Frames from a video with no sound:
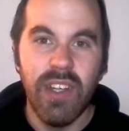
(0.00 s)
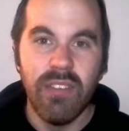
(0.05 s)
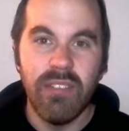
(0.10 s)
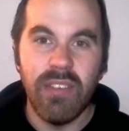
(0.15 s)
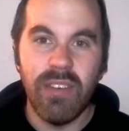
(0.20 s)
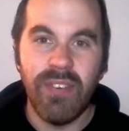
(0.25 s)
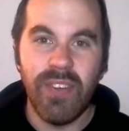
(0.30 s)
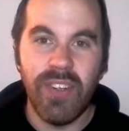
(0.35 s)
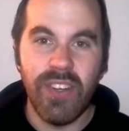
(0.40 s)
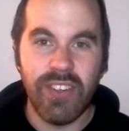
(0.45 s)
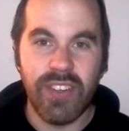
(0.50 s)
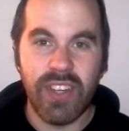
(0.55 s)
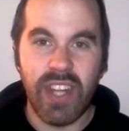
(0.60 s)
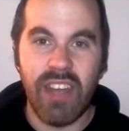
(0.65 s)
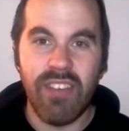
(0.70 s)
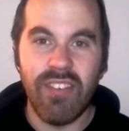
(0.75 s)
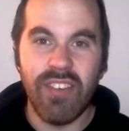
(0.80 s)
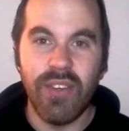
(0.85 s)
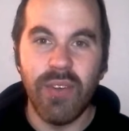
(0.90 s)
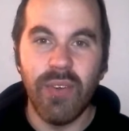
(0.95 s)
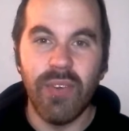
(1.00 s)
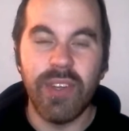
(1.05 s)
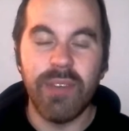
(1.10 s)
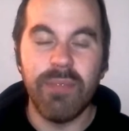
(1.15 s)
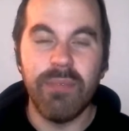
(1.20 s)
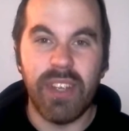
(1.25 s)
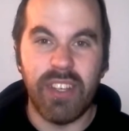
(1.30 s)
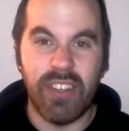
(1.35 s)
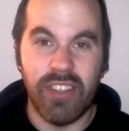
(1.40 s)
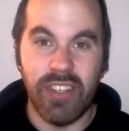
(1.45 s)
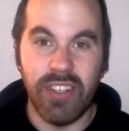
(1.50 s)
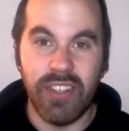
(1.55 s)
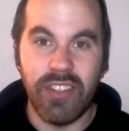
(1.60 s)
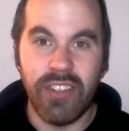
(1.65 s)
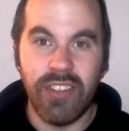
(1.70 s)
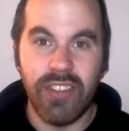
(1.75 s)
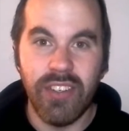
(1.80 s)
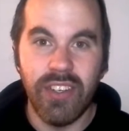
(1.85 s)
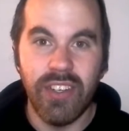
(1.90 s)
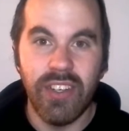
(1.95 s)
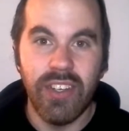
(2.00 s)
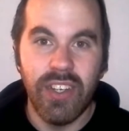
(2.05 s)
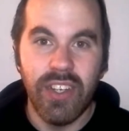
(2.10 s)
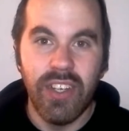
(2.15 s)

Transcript: but first I have a short message.